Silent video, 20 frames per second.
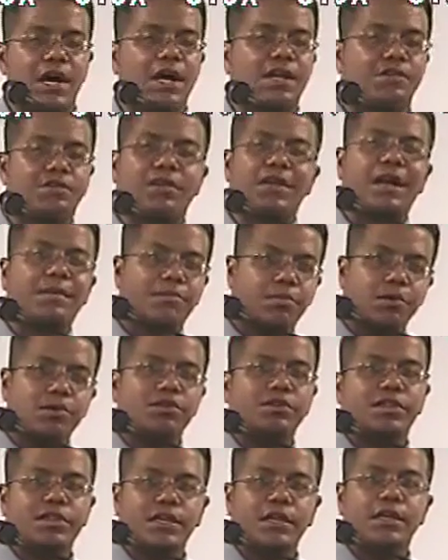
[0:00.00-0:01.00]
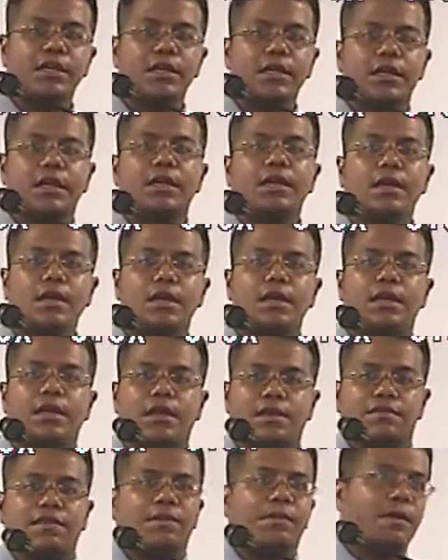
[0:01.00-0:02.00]
doctrine, I personally,
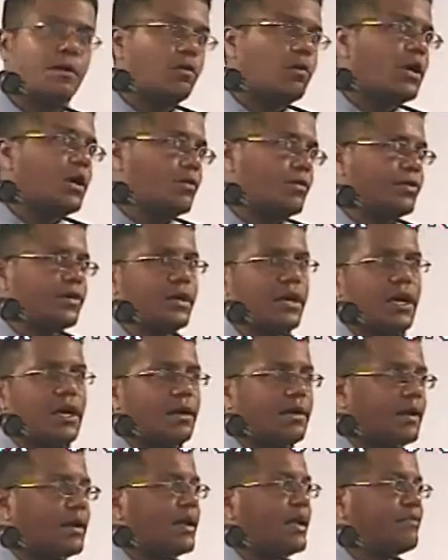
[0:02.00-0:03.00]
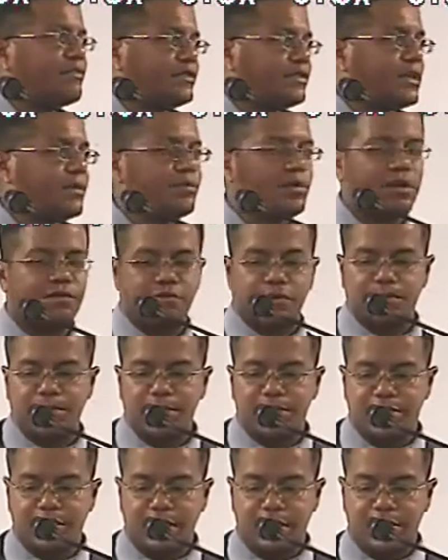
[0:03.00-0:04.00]
if I'm going to walk with God, I'm going to have to separate from
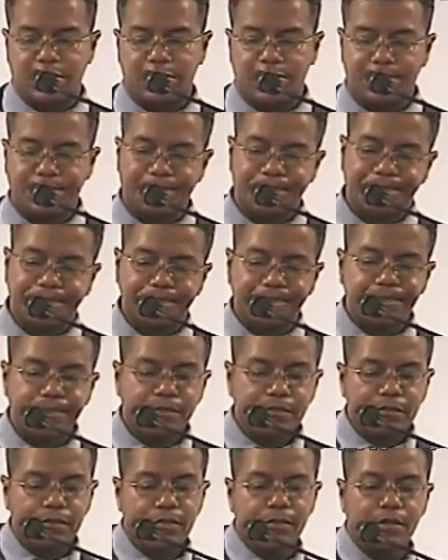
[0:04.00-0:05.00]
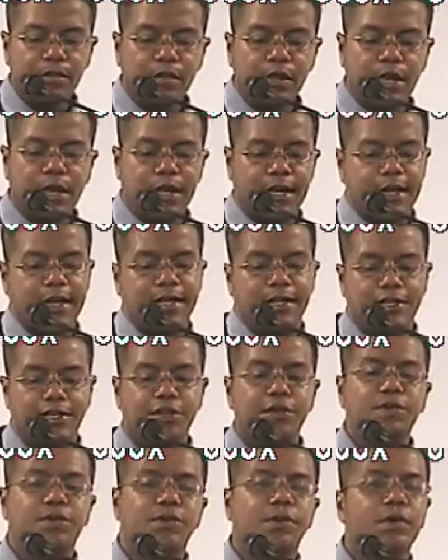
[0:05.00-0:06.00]
these things. And then
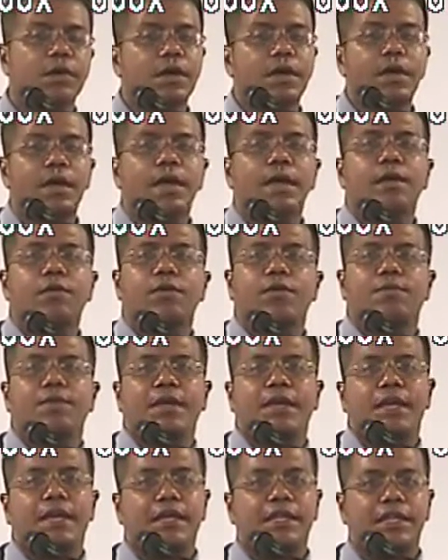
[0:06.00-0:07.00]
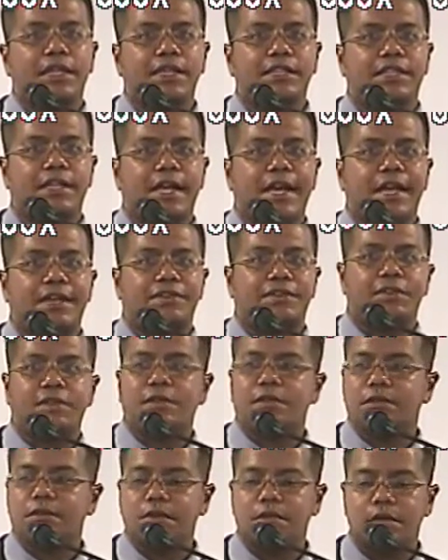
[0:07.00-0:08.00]
two would be
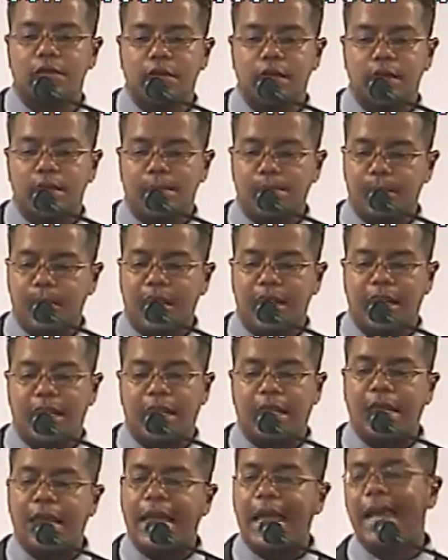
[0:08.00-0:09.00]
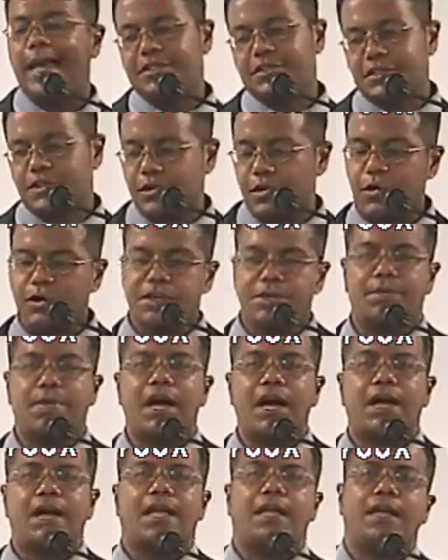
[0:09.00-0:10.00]
ecclesiastical, meaning as a church
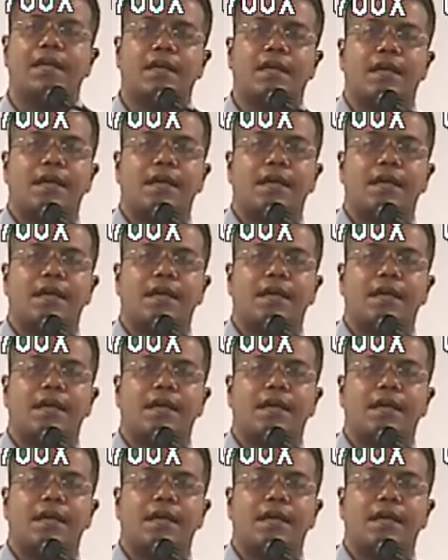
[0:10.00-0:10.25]
body,